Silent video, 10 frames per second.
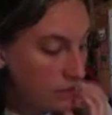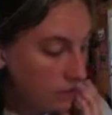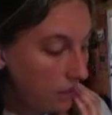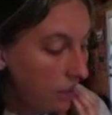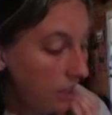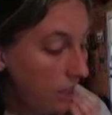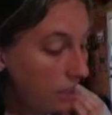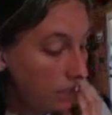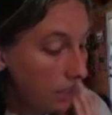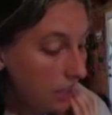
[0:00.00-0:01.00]

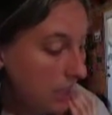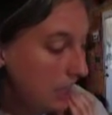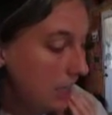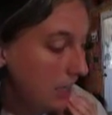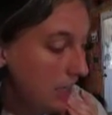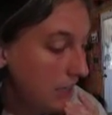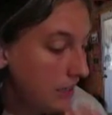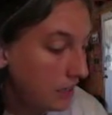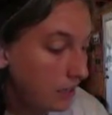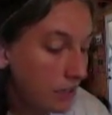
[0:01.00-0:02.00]
The
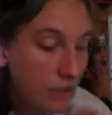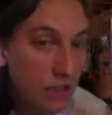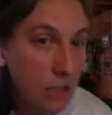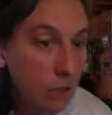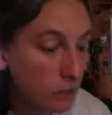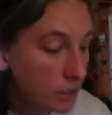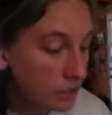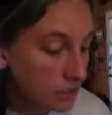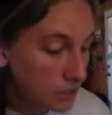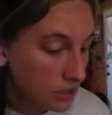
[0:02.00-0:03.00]
e-waste
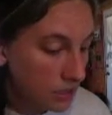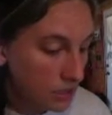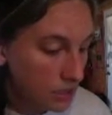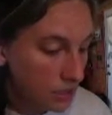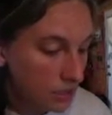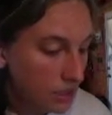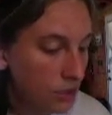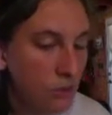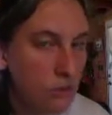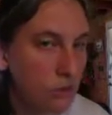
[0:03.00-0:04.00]
that
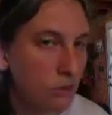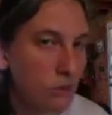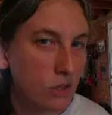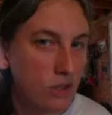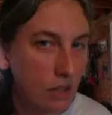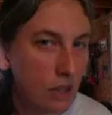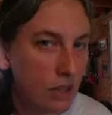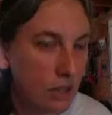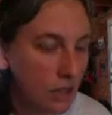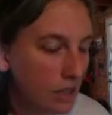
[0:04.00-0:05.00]
goes to the
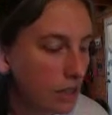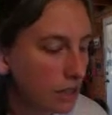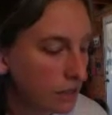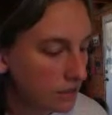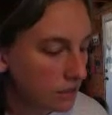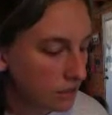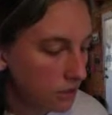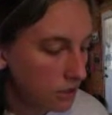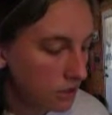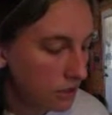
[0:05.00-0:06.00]
recycling
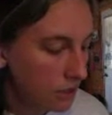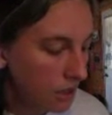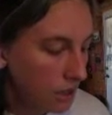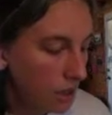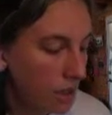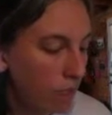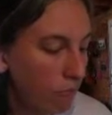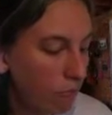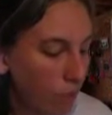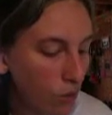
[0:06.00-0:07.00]
centers
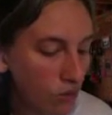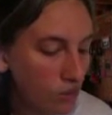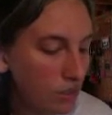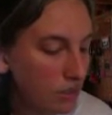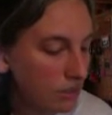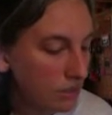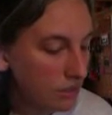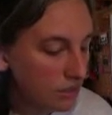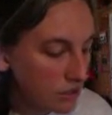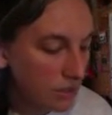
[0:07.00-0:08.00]
mostly
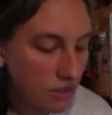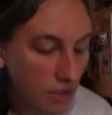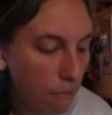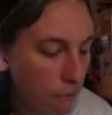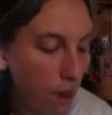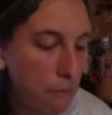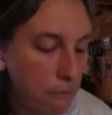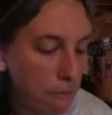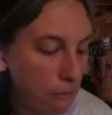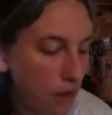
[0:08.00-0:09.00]
doesn't get
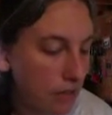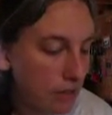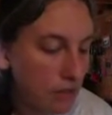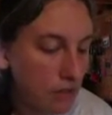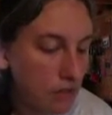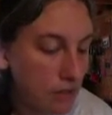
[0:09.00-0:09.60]
processed